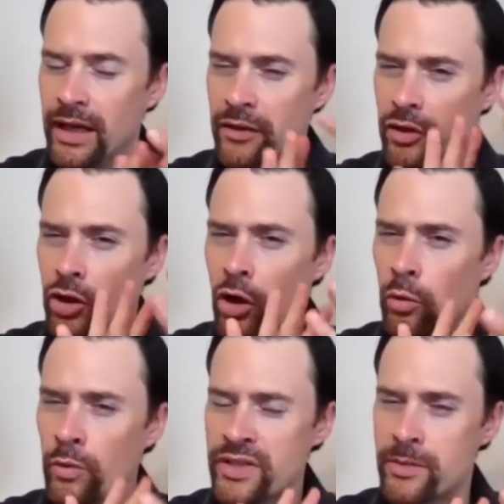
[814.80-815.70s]
And the
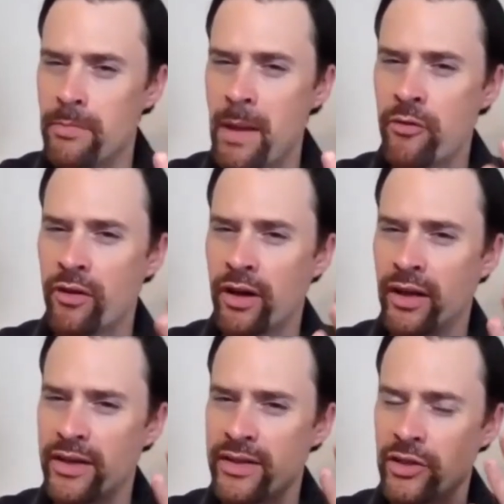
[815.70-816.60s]
goal was to
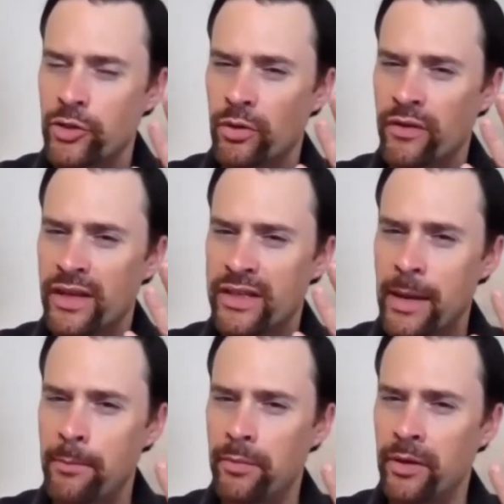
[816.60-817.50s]
memorize each one of these
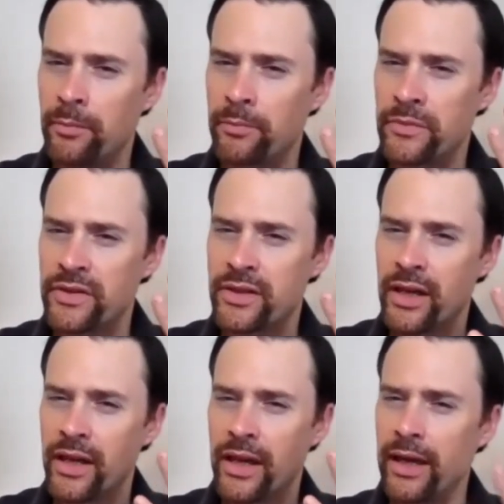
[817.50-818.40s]
emblems
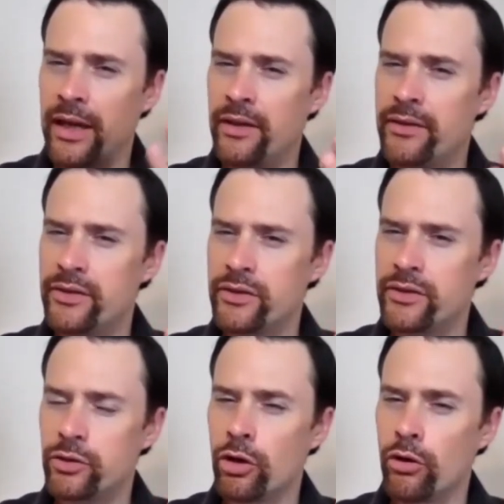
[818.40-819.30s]
and
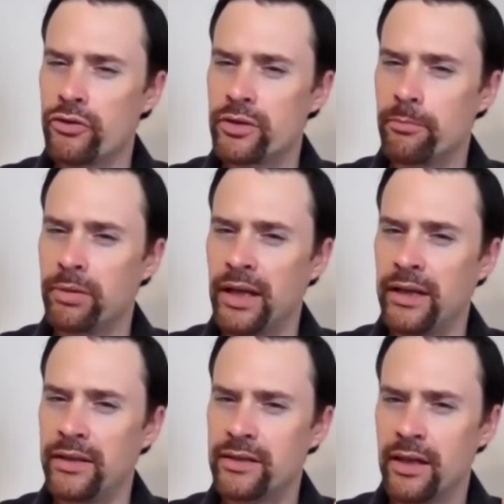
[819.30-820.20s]
to
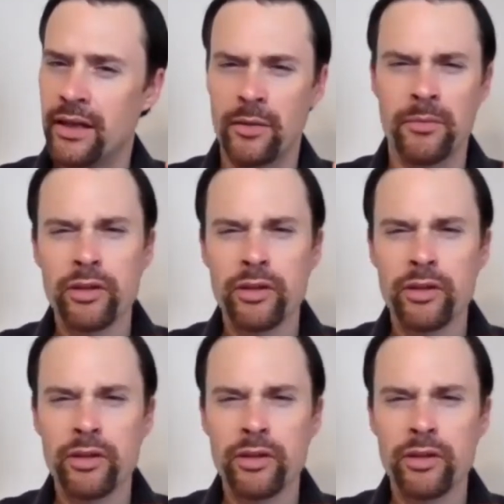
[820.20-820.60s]
contemplate them.